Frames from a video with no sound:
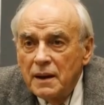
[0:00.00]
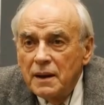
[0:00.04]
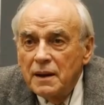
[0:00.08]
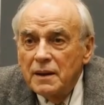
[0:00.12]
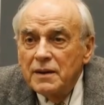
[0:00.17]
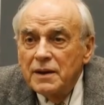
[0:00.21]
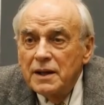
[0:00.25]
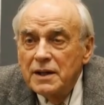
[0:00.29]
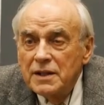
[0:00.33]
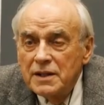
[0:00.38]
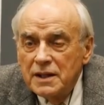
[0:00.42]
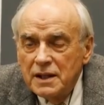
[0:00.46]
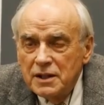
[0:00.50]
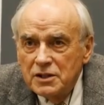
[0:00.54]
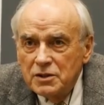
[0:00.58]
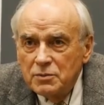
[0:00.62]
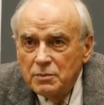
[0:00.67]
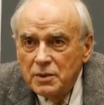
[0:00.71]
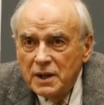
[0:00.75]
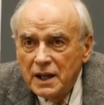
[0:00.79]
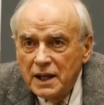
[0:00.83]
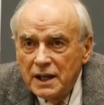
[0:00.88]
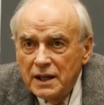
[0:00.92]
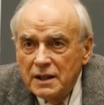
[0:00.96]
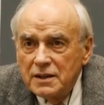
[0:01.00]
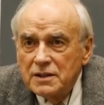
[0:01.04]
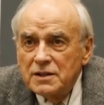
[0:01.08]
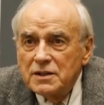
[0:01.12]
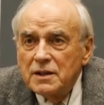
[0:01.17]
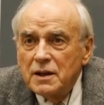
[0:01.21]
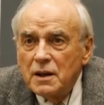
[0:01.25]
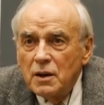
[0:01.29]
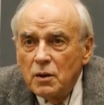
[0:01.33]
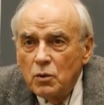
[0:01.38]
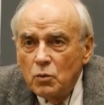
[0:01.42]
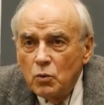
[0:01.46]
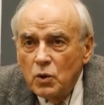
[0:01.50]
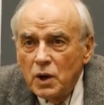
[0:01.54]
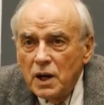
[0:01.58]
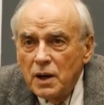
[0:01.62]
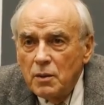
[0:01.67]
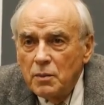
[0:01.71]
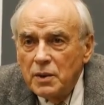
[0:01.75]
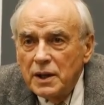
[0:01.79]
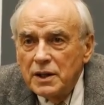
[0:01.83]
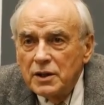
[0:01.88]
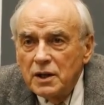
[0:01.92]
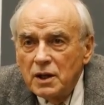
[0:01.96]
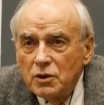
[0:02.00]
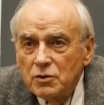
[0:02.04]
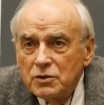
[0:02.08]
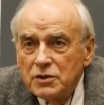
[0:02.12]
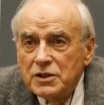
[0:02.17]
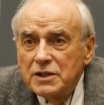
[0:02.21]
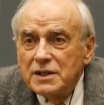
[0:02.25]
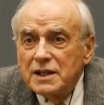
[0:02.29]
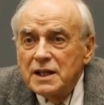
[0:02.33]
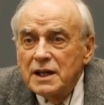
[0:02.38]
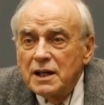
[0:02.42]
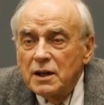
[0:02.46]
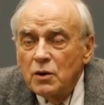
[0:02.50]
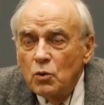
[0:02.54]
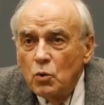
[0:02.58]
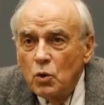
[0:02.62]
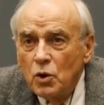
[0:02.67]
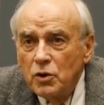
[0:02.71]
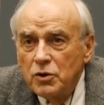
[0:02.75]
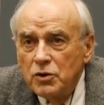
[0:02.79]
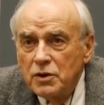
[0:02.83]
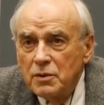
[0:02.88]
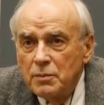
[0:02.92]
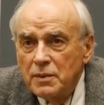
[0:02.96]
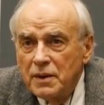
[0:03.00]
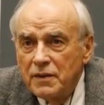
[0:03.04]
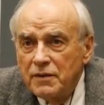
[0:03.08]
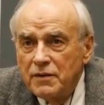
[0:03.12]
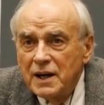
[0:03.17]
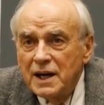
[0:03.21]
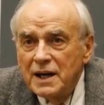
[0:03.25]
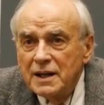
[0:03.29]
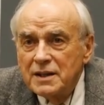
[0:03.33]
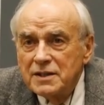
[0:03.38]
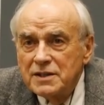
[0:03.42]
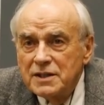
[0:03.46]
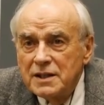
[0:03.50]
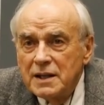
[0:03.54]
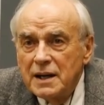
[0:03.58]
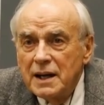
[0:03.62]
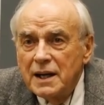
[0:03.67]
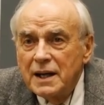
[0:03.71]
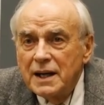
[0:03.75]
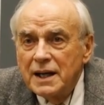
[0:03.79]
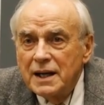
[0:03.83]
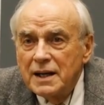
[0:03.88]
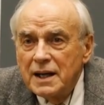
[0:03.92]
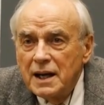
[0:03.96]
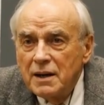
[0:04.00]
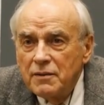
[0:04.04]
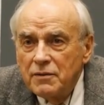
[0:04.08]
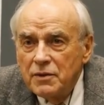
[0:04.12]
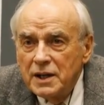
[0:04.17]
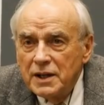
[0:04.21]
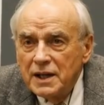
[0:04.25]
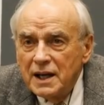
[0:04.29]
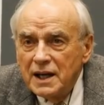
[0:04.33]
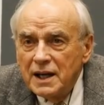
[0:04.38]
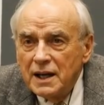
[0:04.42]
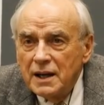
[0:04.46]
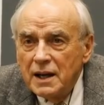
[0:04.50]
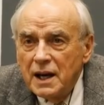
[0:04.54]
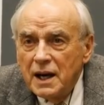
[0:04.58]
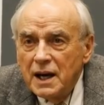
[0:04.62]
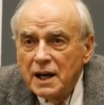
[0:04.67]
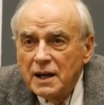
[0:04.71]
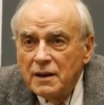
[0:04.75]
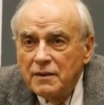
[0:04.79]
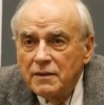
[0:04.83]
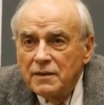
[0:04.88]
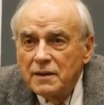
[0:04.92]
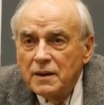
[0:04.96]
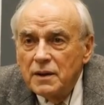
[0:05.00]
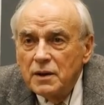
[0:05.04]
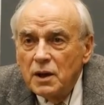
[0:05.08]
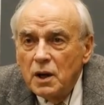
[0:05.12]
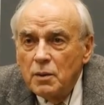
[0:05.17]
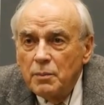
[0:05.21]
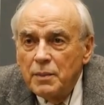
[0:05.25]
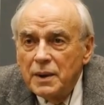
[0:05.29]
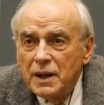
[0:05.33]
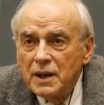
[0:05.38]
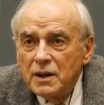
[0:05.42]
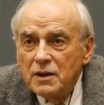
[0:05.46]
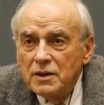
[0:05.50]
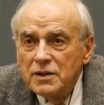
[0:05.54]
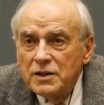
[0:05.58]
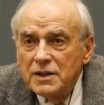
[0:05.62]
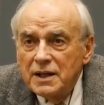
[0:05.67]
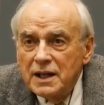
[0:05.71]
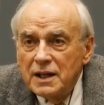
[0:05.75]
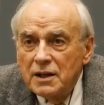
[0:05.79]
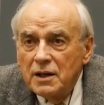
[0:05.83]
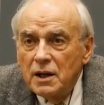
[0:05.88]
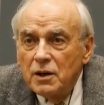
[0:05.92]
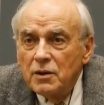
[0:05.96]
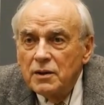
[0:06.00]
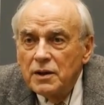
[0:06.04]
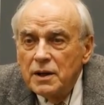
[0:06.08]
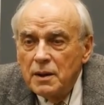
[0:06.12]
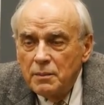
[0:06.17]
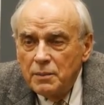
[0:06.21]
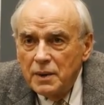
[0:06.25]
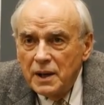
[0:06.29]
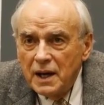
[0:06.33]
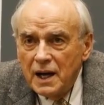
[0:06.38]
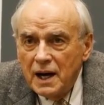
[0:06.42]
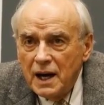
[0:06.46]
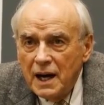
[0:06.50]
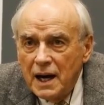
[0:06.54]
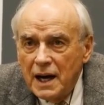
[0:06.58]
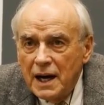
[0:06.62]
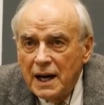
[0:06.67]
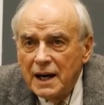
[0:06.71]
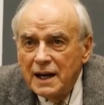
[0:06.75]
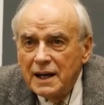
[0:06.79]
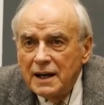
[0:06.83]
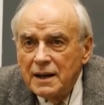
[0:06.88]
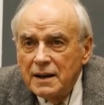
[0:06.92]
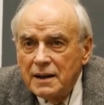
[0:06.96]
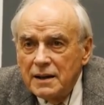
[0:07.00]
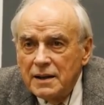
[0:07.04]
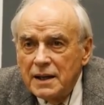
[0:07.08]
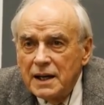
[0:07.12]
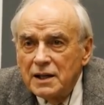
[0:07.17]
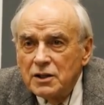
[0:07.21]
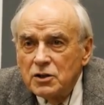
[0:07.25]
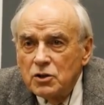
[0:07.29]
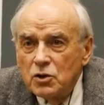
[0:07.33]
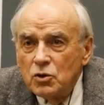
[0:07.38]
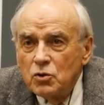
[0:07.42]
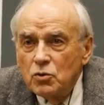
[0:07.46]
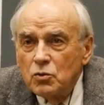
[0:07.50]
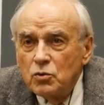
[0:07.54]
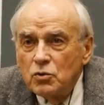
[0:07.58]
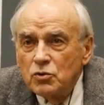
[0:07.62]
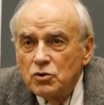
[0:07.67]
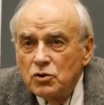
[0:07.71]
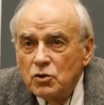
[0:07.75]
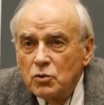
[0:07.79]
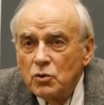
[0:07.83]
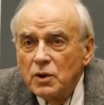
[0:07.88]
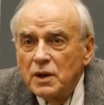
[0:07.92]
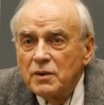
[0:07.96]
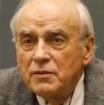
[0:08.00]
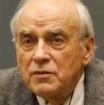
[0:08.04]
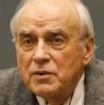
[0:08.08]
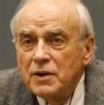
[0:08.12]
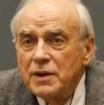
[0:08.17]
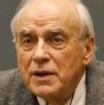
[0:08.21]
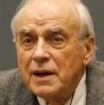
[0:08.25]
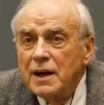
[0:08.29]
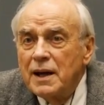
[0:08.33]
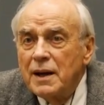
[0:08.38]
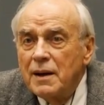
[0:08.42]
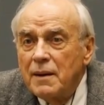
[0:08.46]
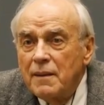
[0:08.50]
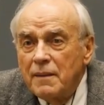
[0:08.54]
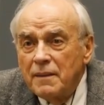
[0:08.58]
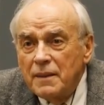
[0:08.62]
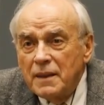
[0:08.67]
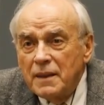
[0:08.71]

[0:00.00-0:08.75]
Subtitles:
This explains why we don't see quantum effects in everyday life. Not because they don't apply, they do to everything.